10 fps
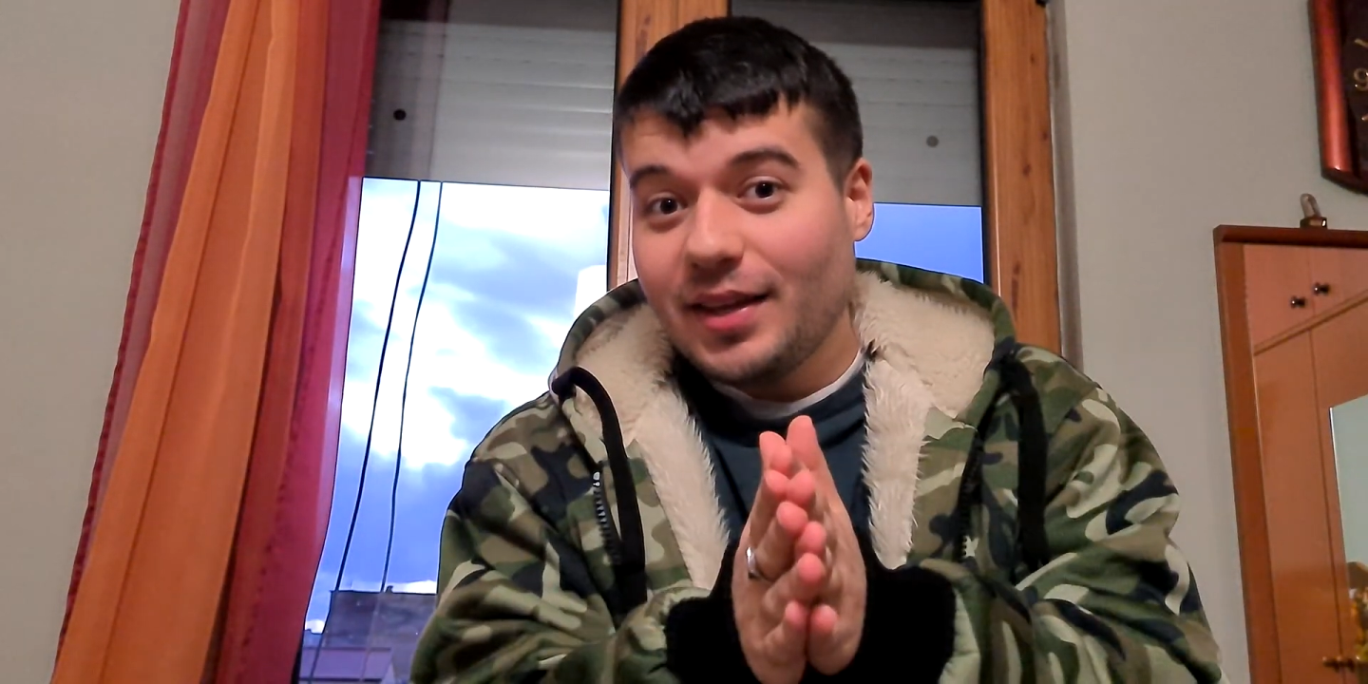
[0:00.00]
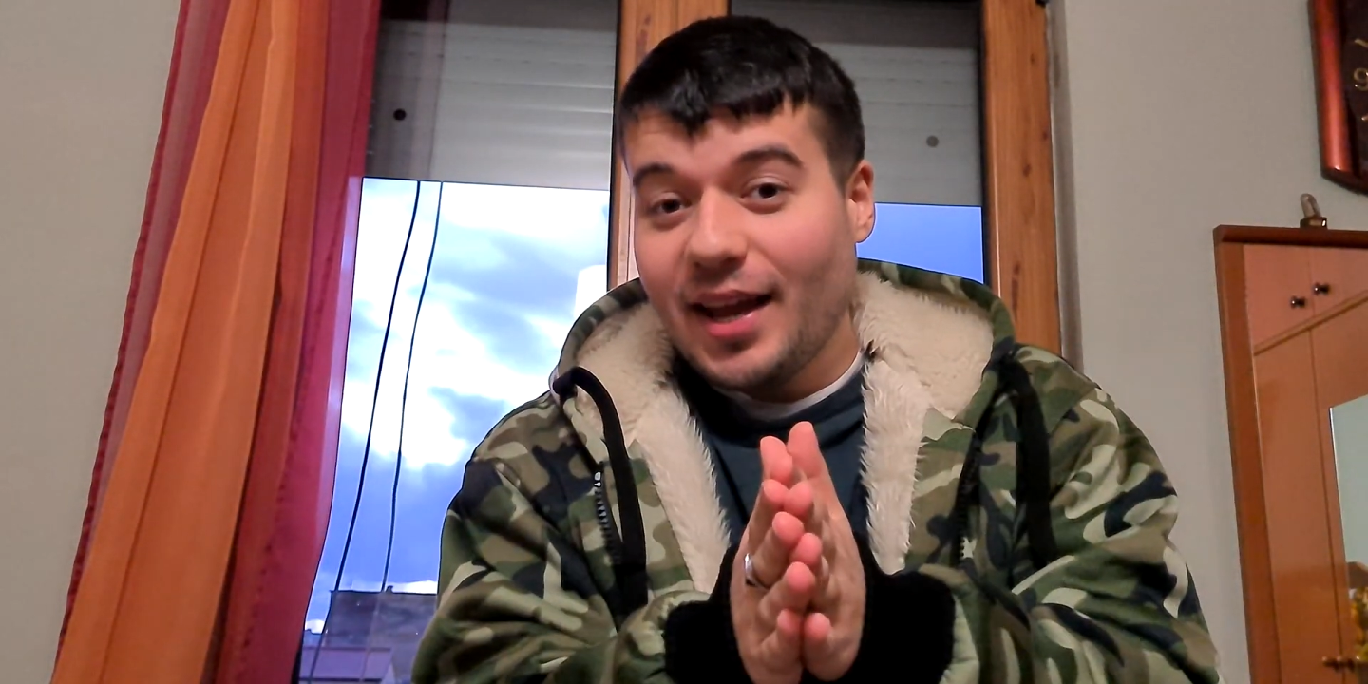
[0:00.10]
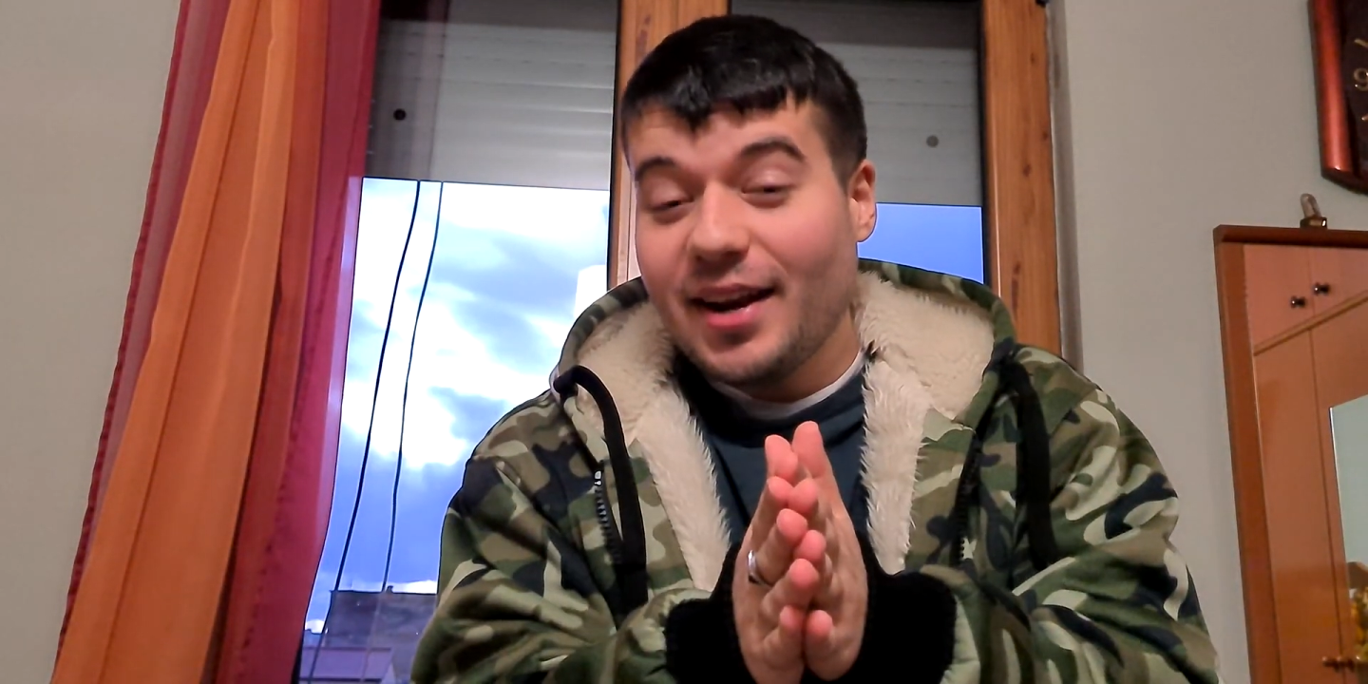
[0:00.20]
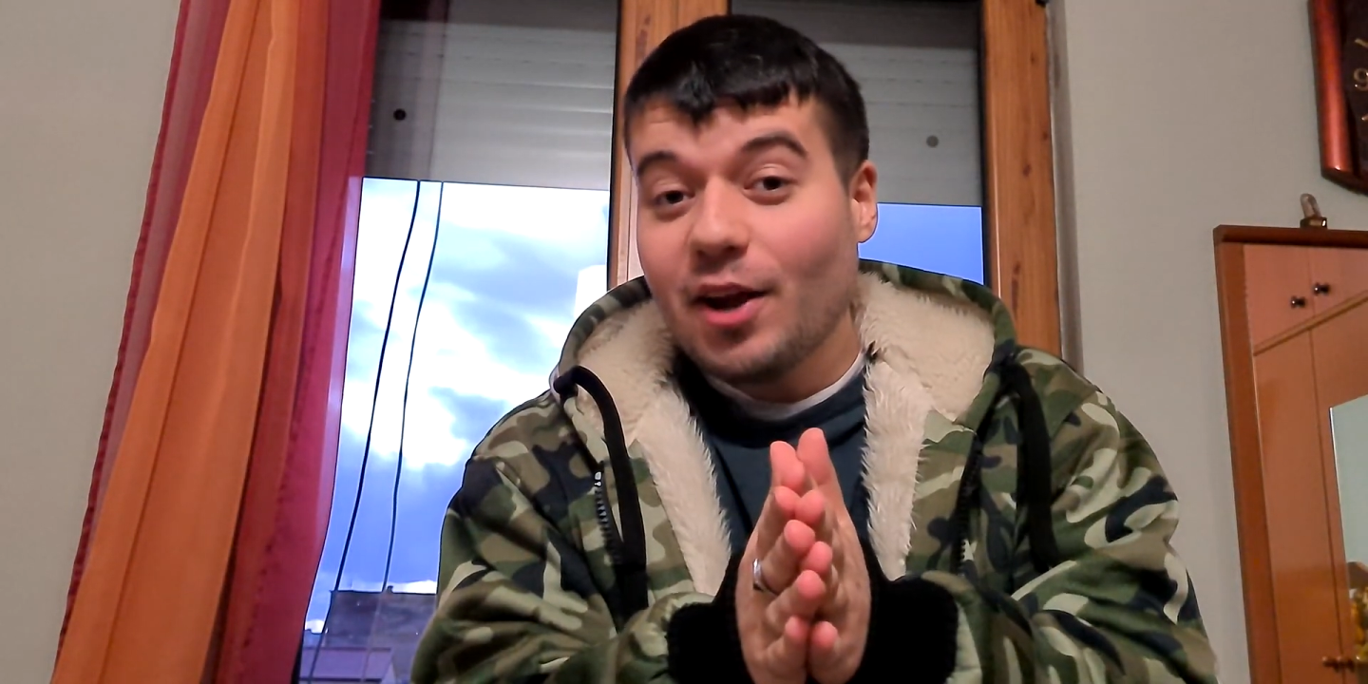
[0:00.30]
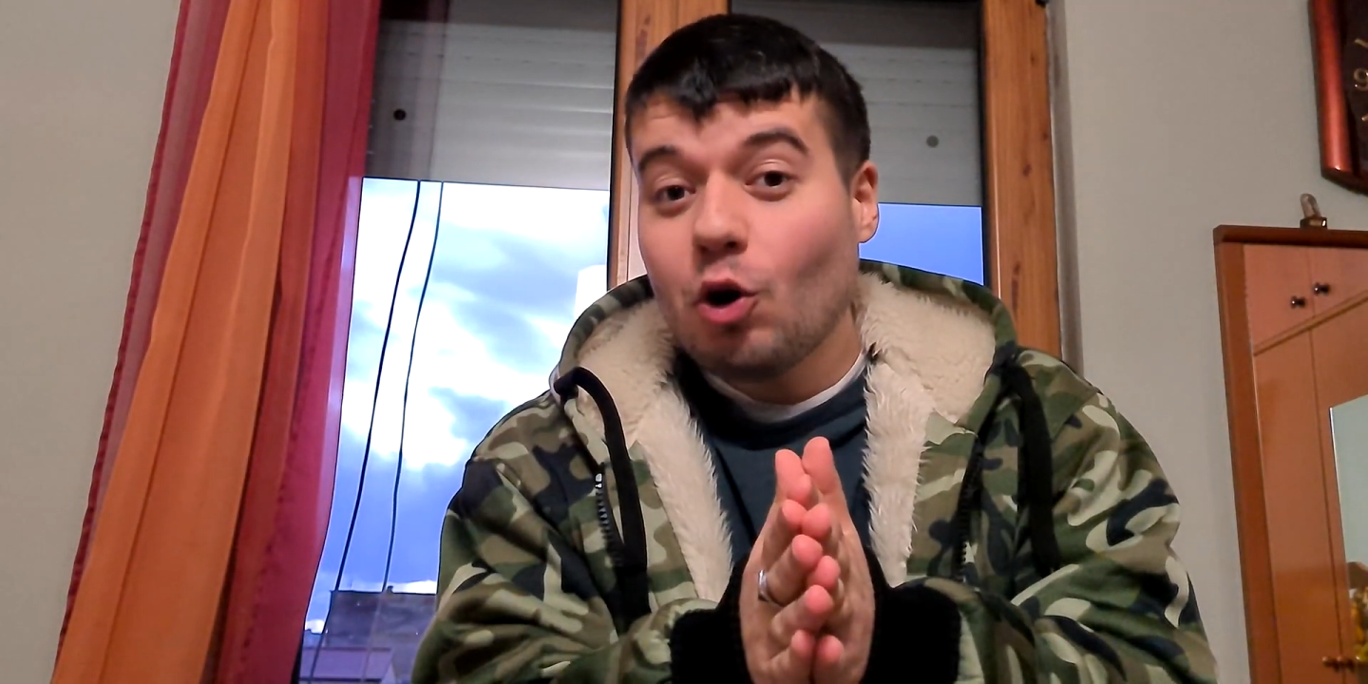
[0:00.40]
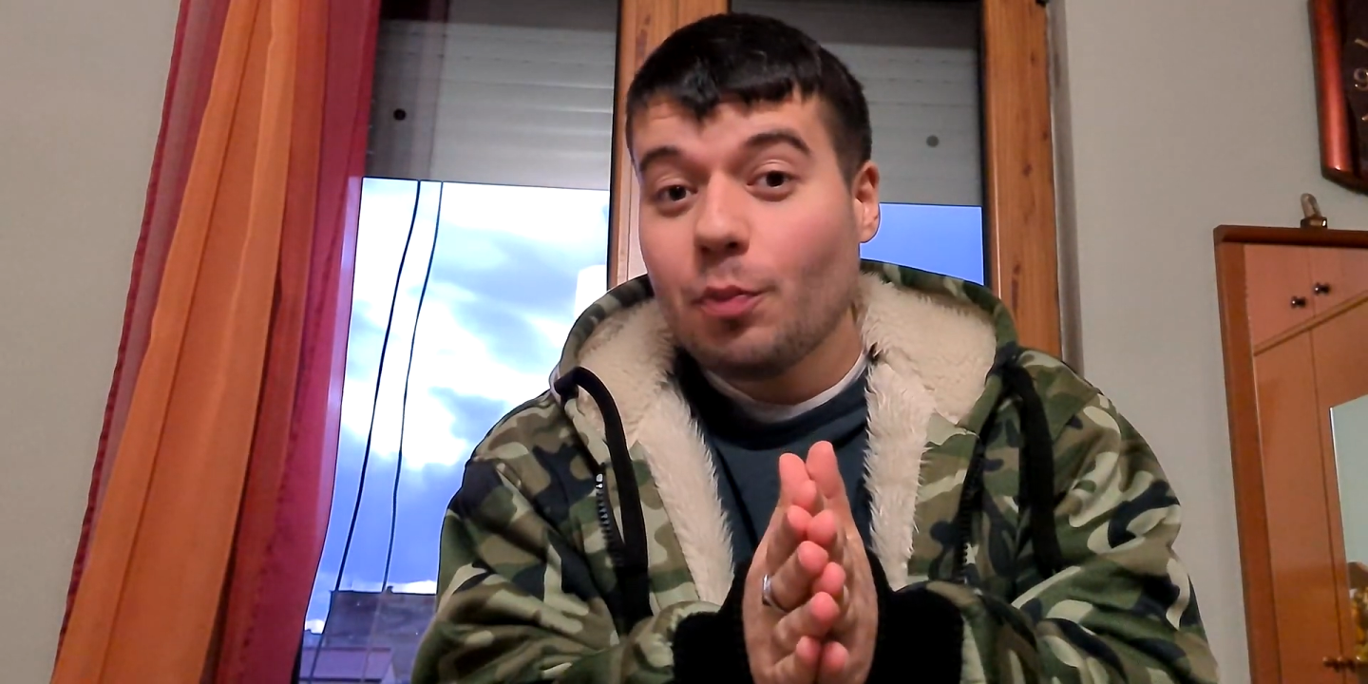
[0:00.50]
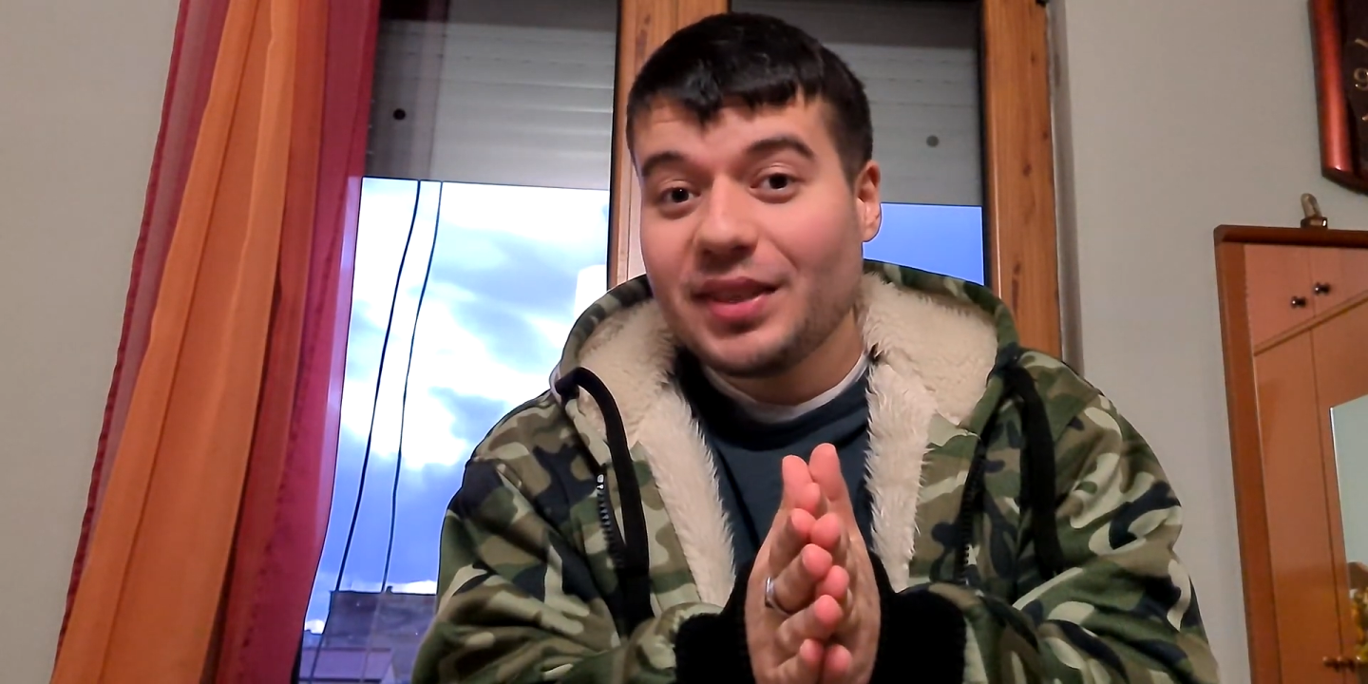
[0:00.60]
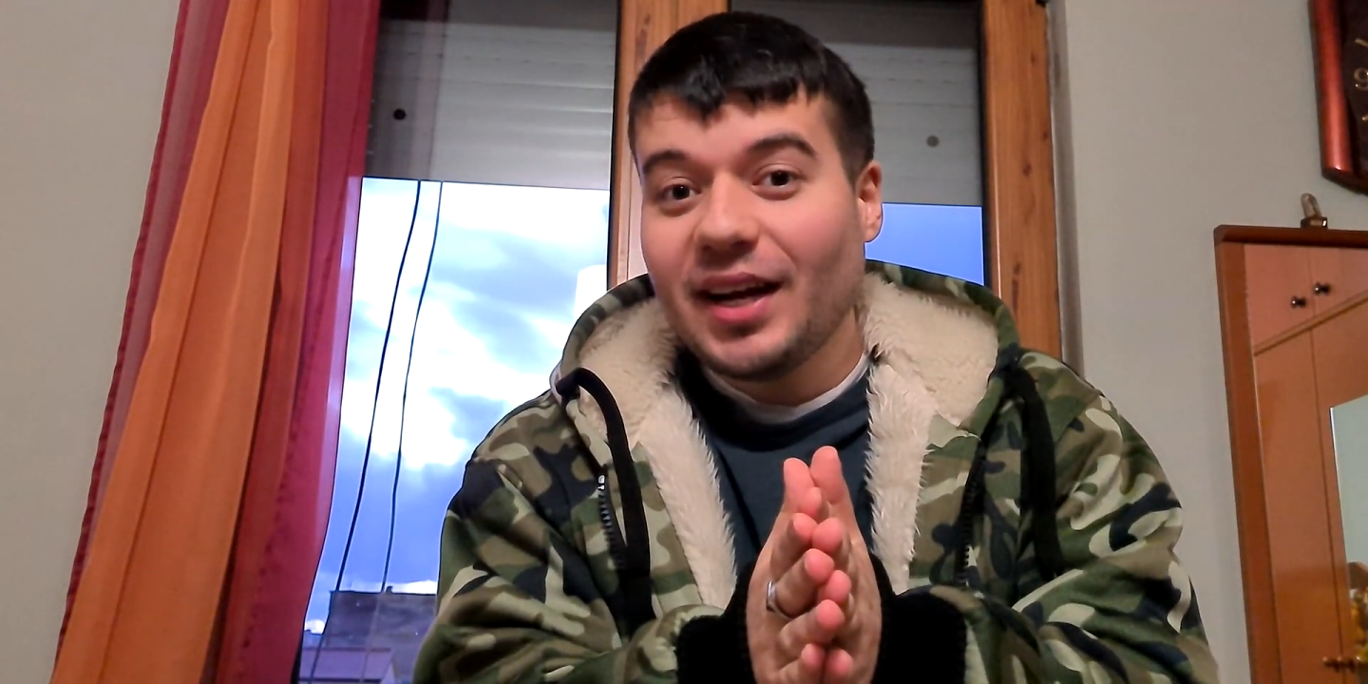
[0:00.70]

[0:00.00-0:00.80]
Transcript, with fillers: and I hope it